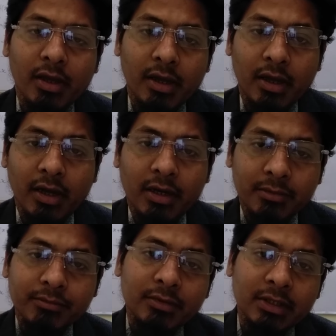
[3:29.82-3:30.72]

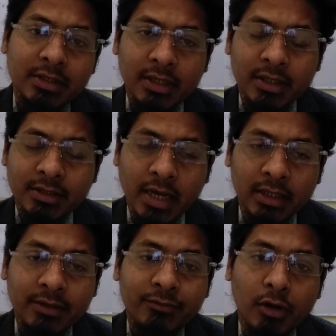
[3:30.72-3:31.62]

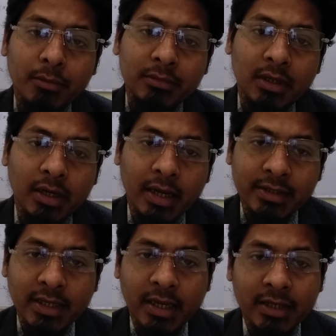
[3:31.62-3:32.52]
started from the
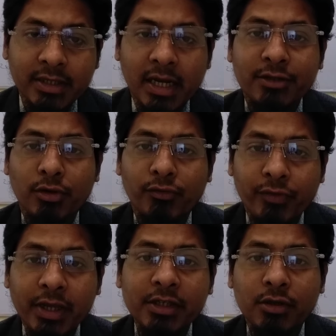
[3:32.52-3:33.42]
hazards of
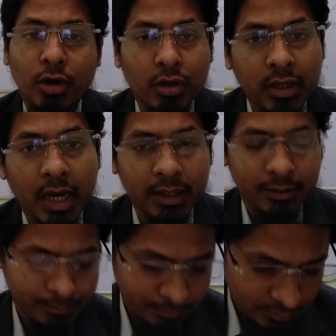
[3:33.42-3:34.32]
waste on land.
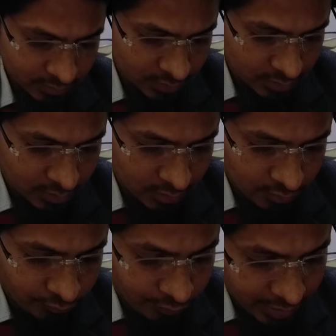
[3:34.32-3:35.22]

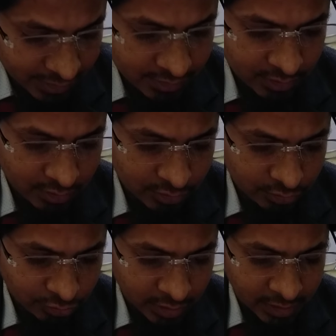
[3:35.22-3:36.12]
Waste
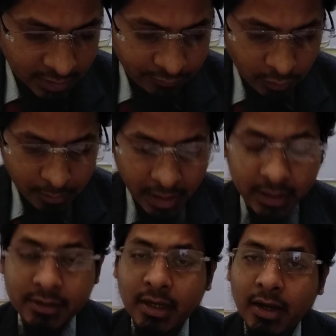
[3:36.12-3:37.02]
generated from land
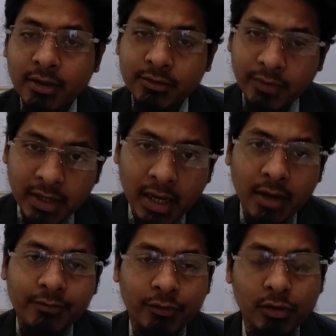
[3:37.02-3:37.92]
is very
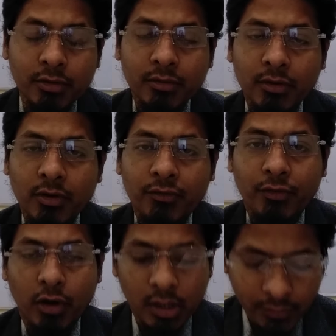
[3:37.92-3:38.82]
harmful
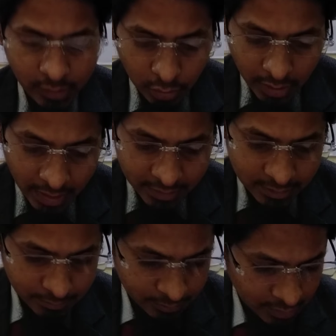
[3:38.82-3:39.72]
for living
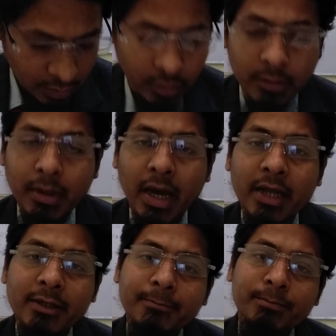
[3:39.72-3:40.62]
organism, including
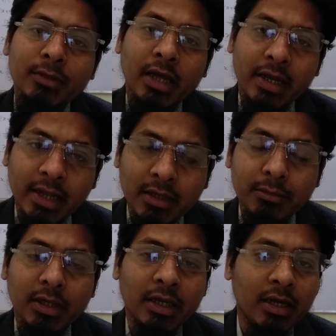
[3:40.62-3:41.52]
man and
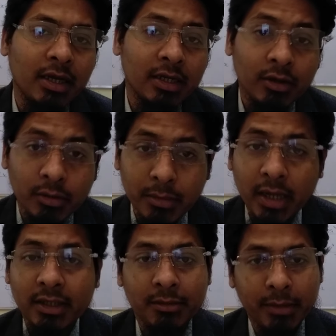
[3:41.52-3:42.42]
animal, including
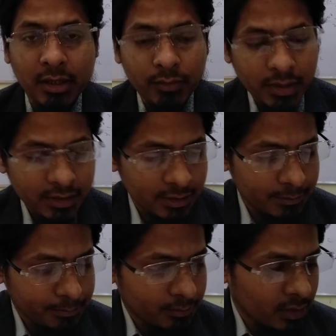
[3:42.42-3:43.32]
man in many ways.
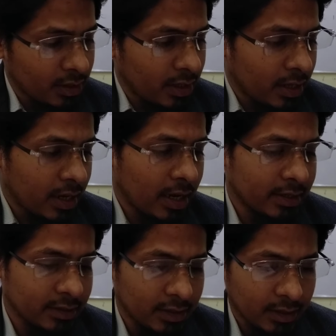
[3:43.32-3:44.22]
And